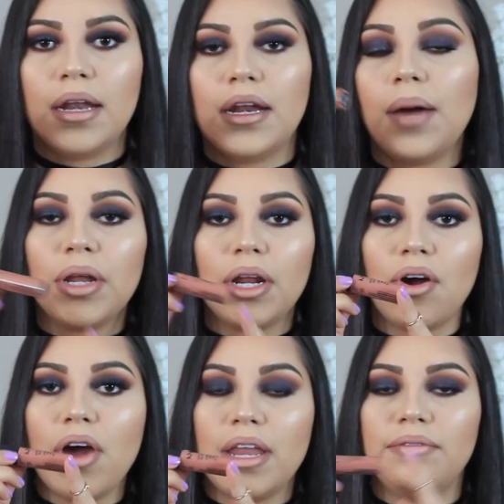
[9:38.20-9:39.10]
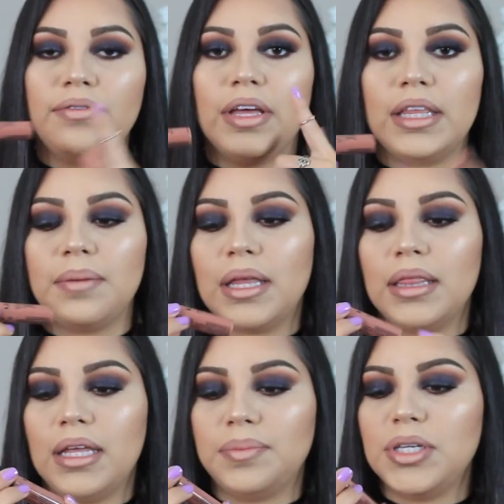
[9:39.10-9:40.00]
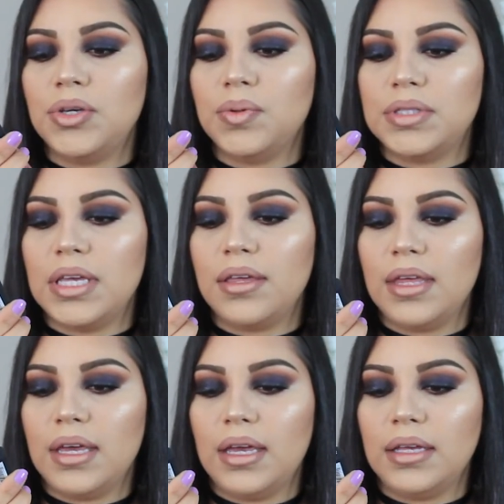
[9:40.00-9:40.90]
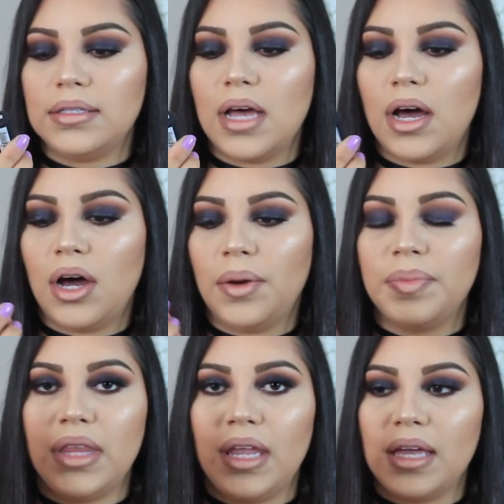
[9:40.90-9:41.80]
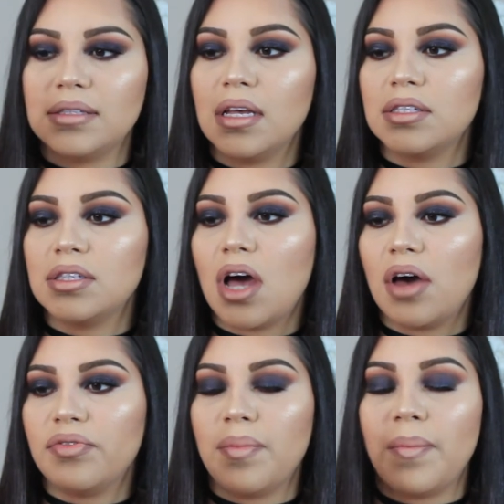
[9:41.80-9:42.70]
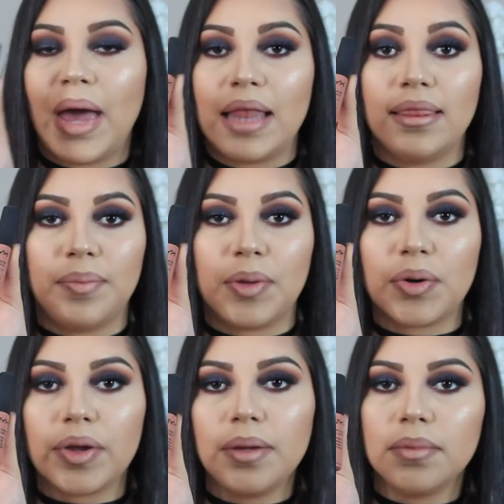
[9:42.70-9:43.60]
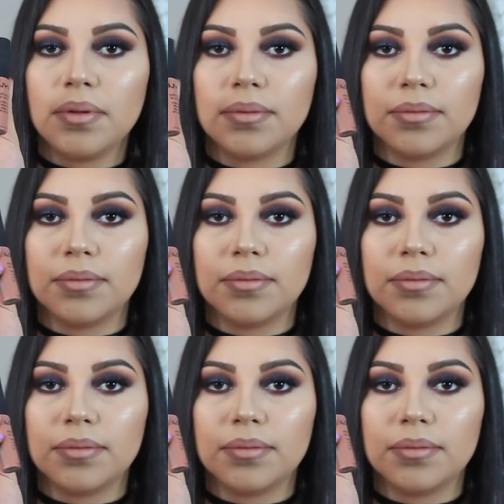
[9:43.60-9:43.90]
Now I'm gonna go ahead and fill in my lips using these NYX Soft Matte Lip Cream.